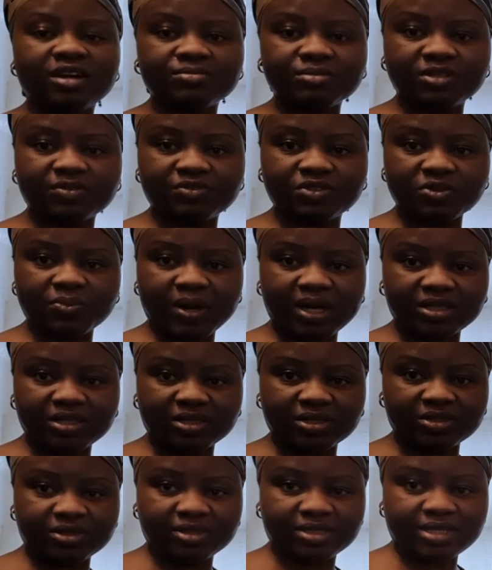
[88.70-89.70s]
grams of
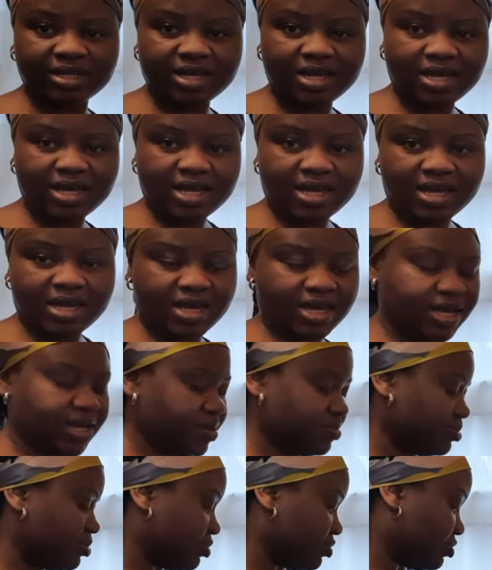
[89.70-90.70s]
tomatoes.
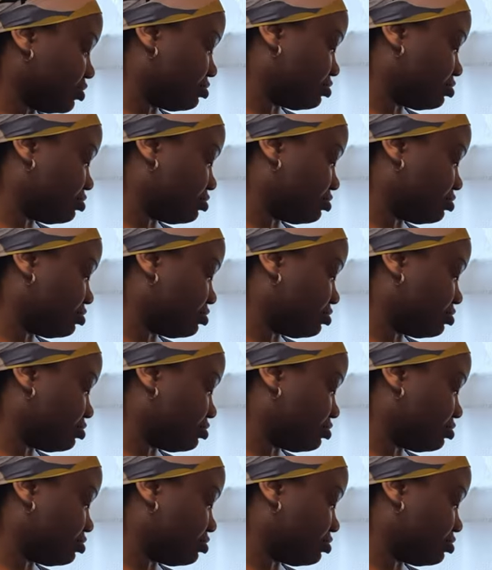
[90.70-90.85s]
Um,